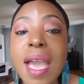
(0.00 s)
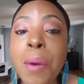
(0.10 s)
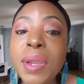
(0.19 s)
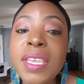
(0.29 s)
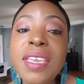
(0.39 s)
I
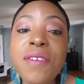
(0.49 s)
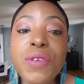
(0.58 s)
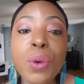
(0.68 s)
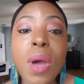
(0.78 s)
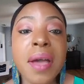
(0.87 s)
want to give
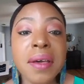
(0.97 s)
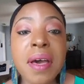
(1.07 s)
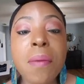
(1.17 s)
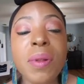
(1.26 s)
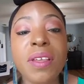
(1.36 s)
you a
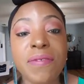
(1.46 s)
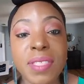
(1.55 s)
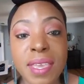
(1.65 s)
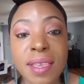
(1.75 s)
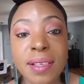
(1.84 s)
couple of
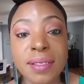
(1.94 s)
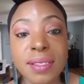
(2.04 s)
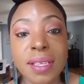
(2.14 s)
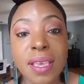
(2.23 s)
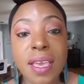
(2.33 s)

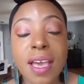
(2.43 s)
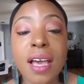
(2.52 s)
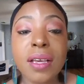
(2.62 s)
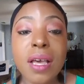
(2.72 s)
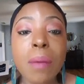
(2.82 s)
things, a
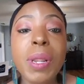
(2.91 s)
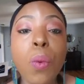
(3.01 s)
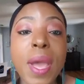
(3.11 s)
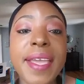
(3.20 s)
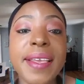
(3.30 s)
couple of
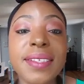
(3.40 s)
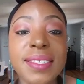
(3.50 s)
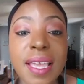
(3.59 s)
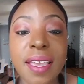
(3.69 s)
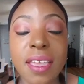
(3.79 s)
ways
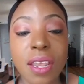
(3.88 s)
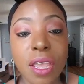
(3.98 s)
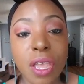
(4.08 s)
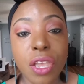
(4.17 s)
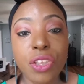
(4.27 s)
that
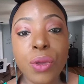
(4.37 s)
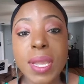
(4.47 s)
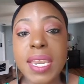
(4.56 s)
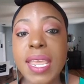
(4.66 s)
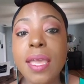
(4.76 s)
you
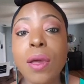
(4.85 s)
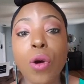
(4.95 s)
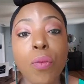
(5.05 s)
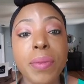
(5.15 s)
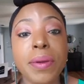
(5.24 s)
can
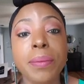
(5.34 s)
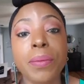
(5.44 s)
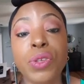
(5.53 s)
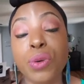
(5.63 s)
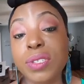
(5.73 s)
help
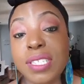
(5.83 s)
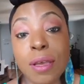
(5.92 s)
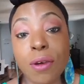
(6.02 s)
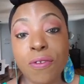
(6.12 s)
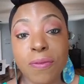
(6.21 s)

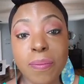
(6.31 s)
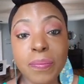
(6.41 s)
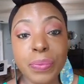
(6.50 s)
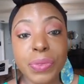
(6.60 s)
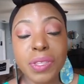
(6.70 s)
yourself
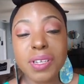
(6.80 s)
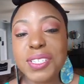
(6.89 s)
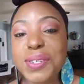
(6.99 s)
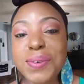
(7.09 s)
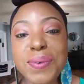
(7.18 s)

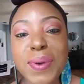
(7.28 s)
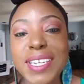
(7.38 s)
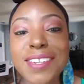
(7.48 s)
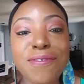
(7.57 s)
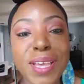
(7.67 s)
to
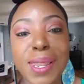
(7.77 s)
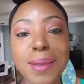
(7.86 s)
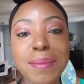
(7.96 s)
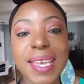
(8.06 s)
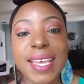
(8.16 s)

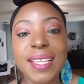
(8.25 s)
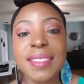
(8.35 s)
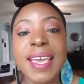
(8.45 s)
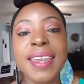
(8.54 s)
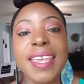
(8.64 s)
develop
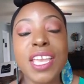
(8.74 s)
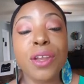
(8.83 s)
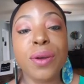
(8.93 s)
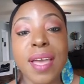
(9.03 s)
that inner